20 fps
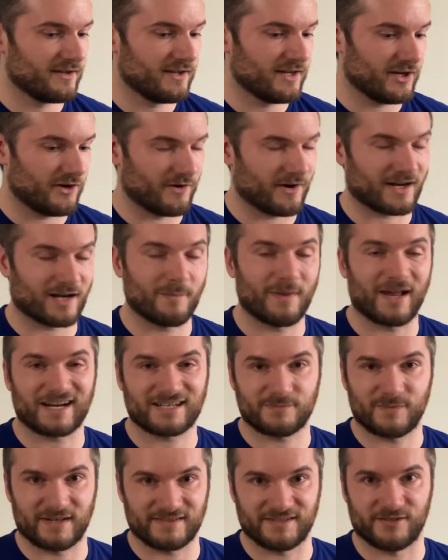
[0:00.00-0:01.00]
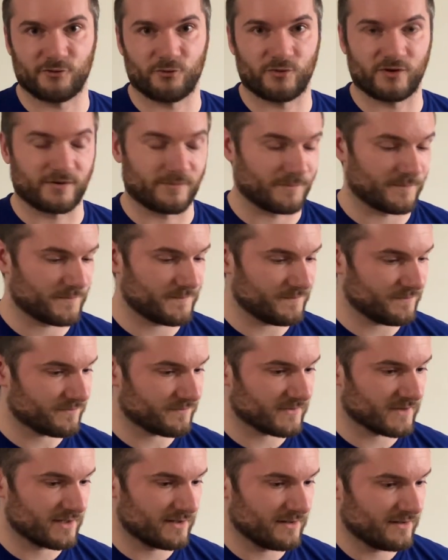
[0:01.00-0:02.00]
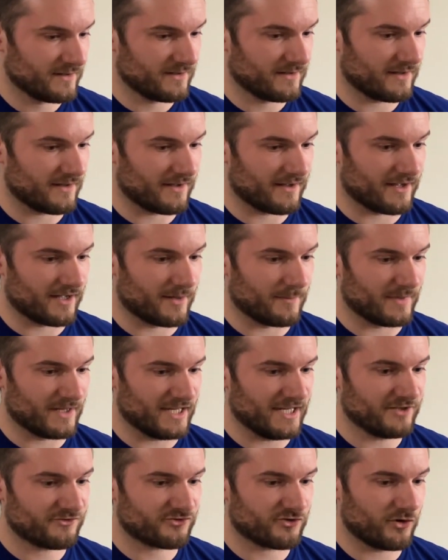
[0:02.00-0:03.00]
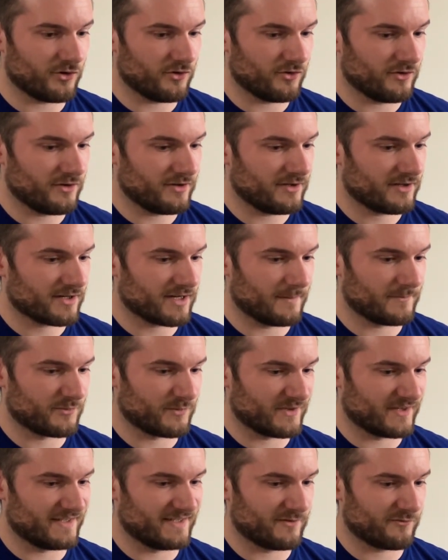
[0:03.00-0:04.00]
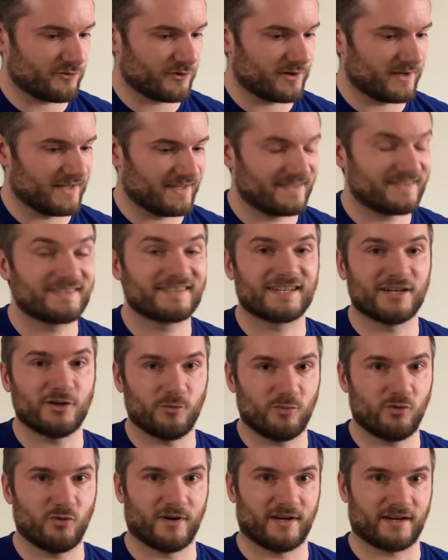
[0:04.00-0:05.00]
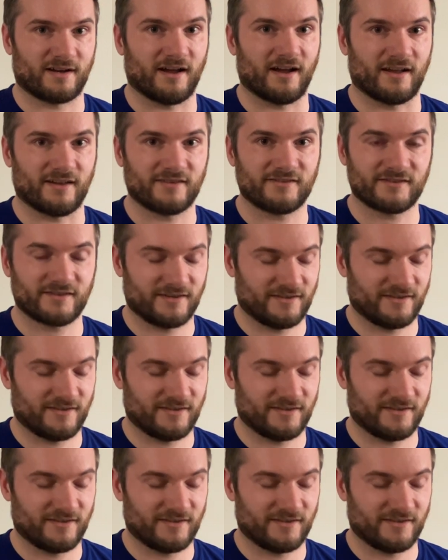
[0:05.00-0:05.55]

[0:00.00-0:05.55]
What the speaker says: maximize either one. Each goal comes with a different skill point cost.